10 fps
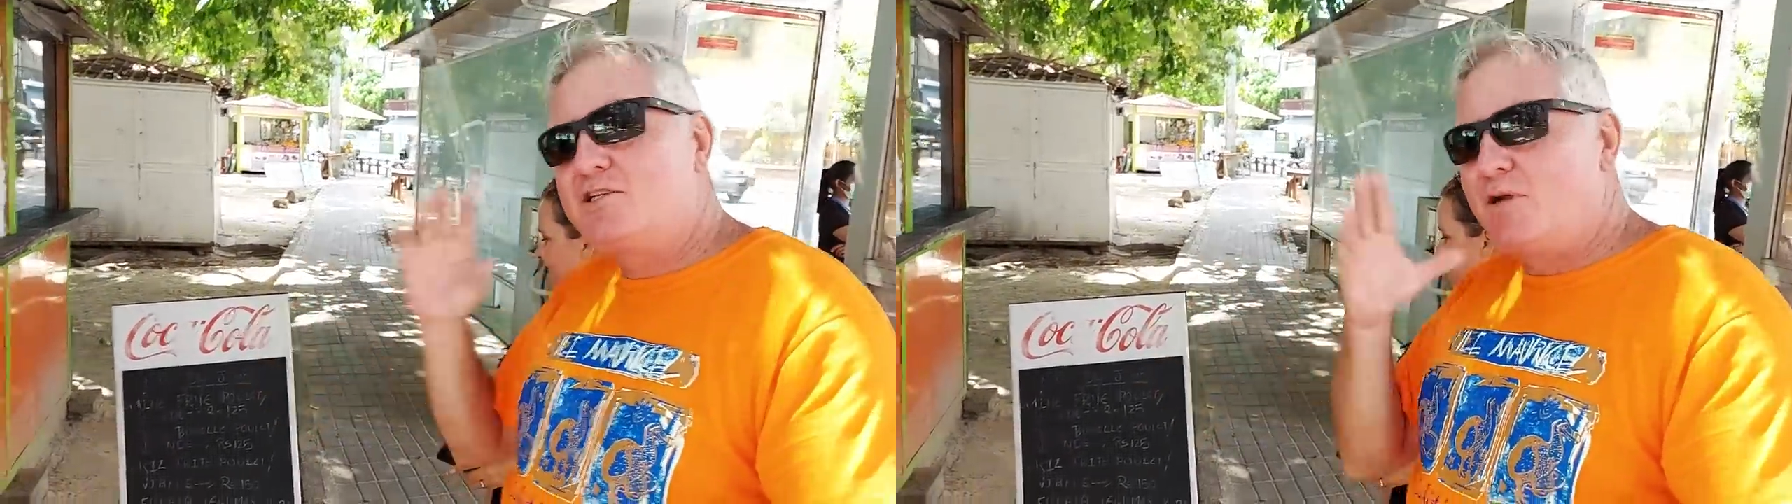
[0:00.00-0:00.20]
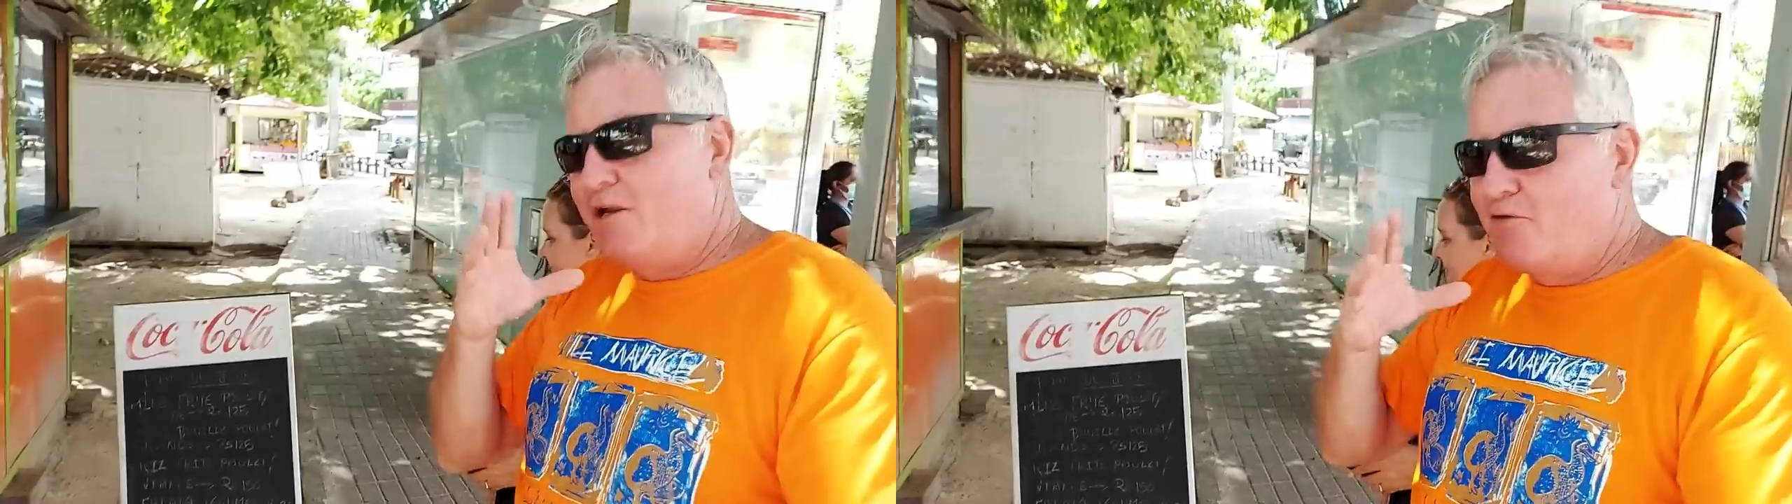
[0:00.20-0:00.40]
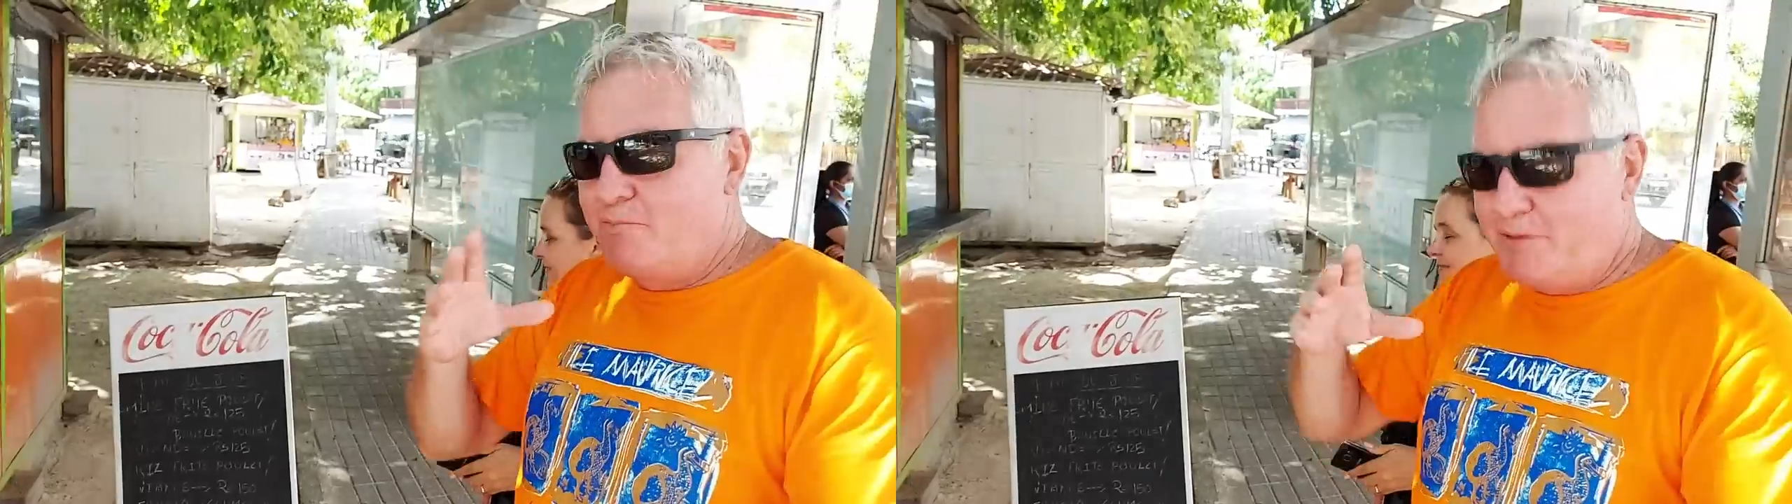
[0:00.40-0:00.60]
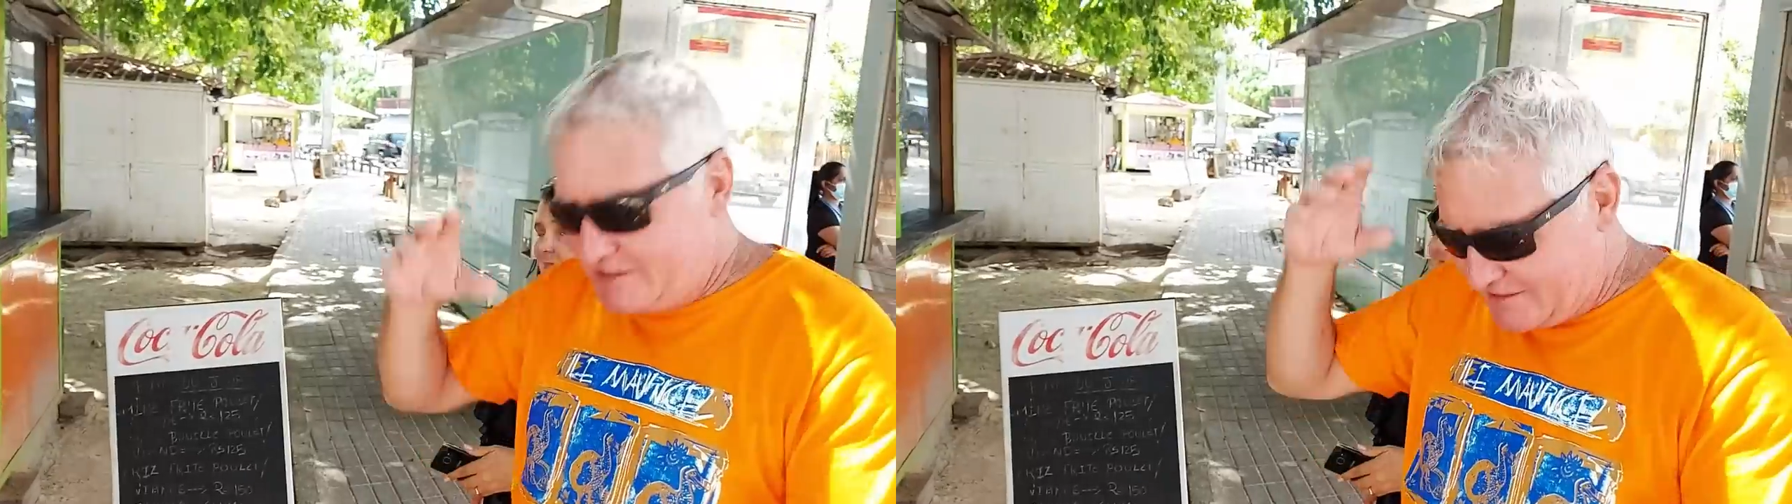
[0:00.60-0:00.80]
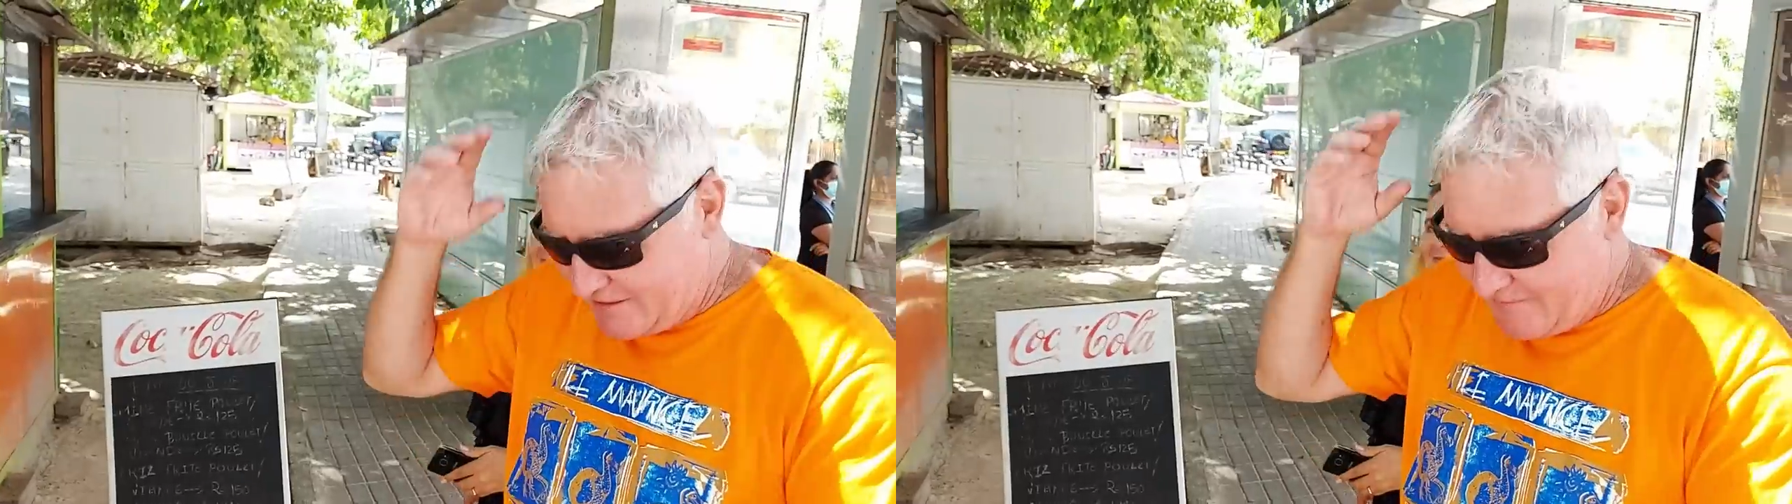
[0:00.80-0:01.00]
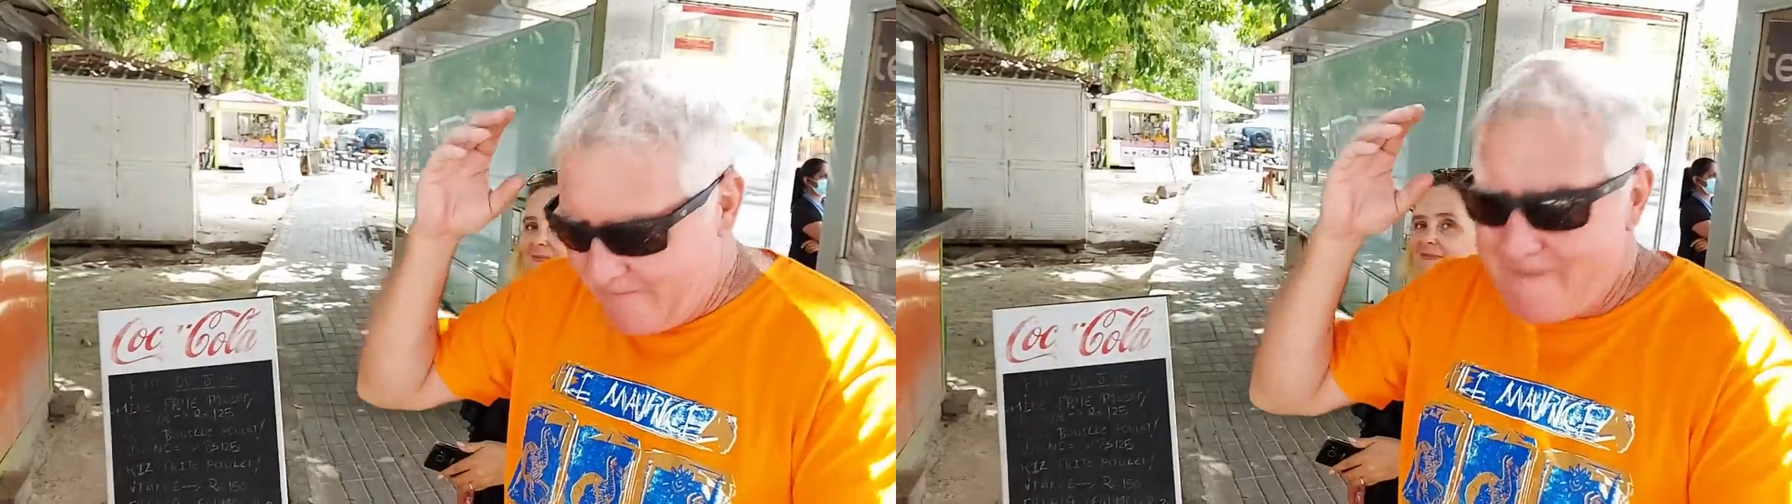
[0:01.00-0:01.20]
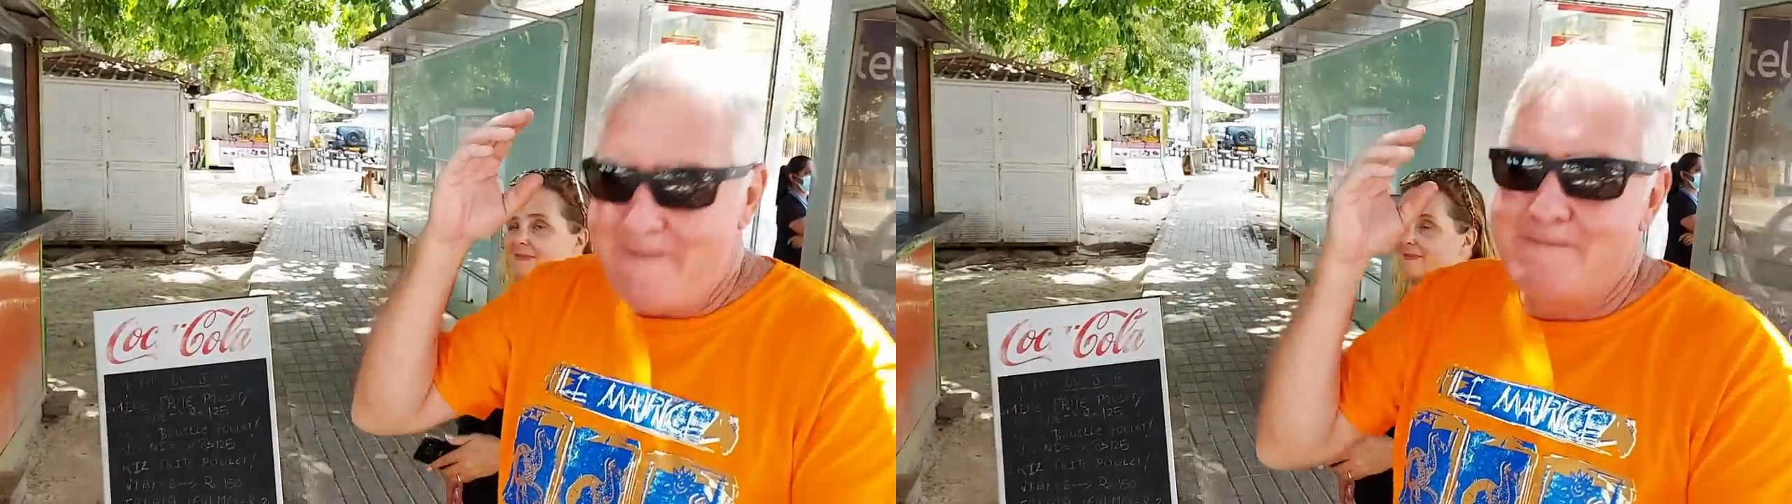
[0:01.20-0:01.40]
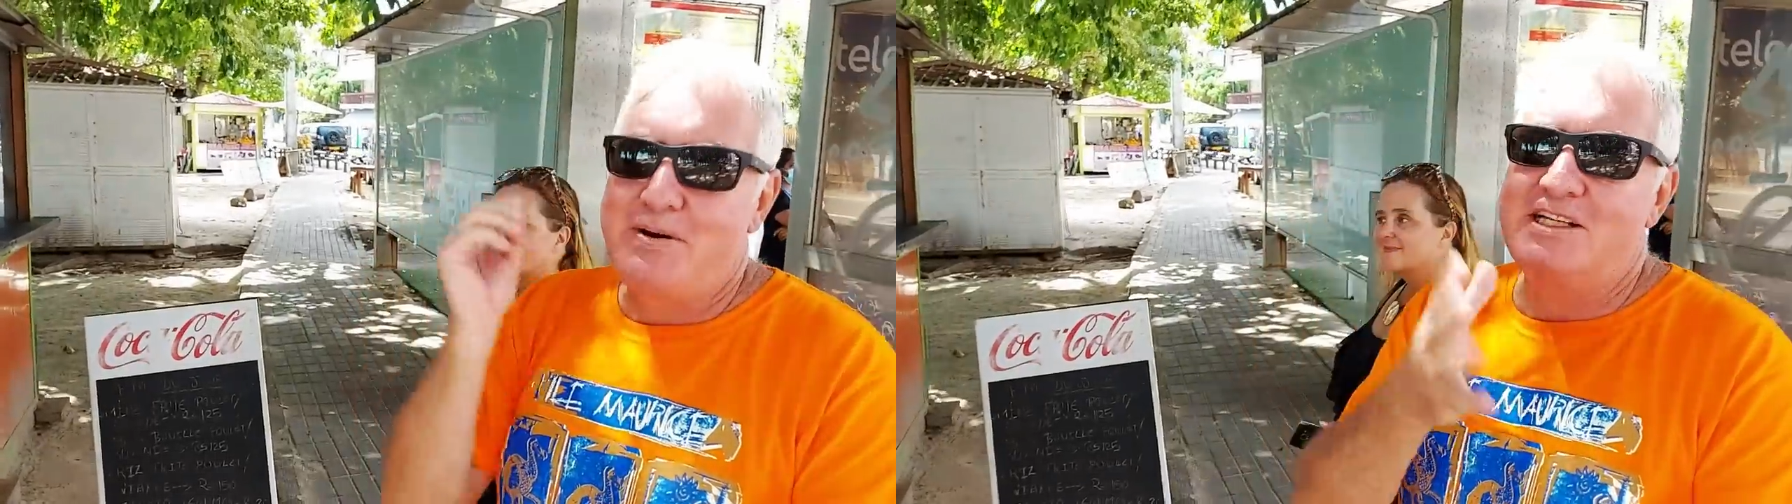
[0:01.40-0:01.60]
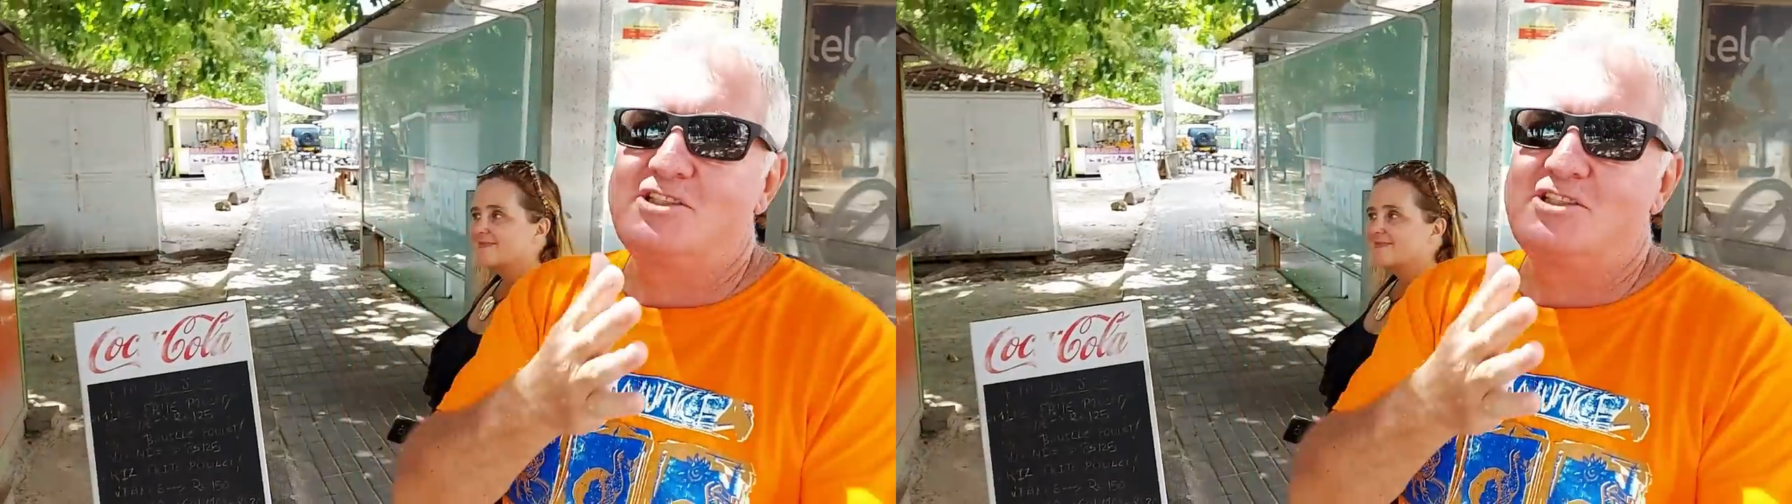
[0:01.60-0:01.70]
20 rupees, but